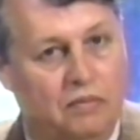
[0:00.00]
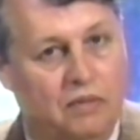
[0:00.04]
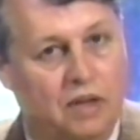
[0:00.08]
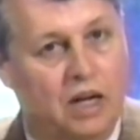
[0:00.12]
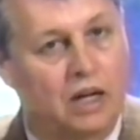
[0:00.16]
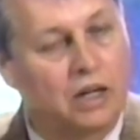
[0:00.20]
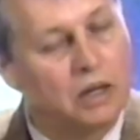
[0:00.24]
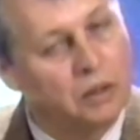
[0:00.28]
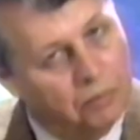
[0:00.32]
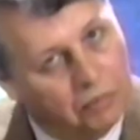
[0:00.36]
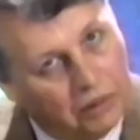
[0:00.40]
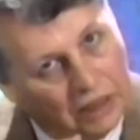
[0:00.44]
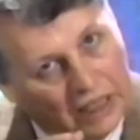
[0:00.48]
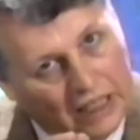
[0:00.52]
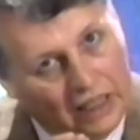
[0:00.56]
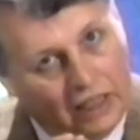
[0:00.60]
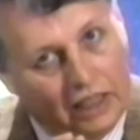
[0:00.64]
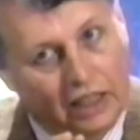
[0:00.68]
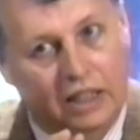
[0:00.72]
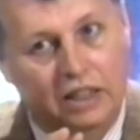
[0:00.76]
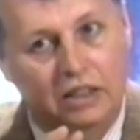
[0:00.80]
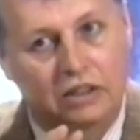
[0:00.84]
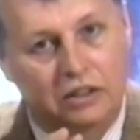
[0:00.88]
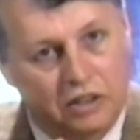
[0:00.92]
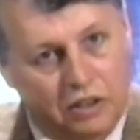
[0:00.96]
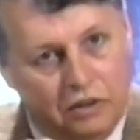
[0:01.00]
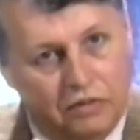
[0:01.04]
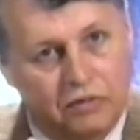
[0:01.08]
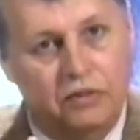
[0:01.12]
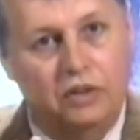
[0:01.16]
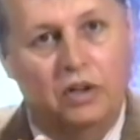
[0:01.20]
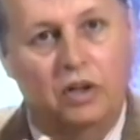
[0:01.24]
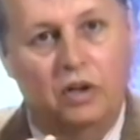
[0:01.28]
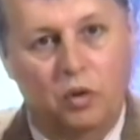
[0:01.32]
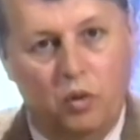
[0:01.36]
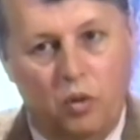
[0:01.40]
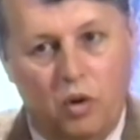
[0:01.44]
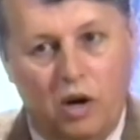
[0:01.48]
A completely
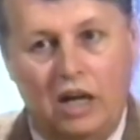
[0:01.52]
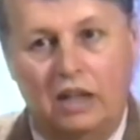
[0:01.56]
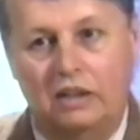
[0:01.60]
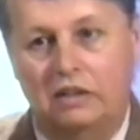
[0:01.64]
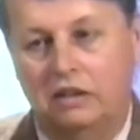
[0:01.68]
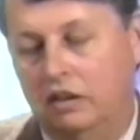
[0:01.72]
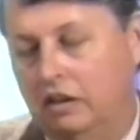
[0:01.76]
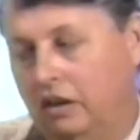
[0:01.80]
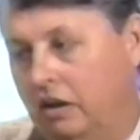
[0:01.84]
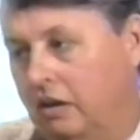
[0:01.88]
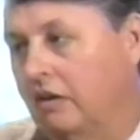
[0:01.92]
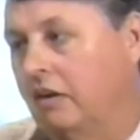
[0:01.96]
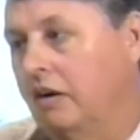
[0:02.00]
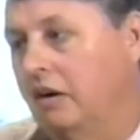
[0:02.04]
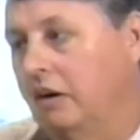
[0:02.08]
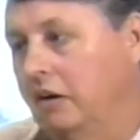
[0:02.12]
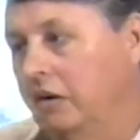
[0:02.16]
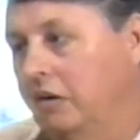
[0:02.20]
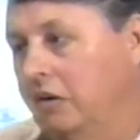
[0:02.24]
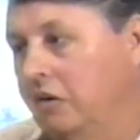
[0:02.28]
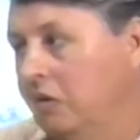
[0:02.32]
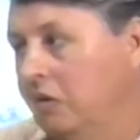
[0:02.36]
different quaternary.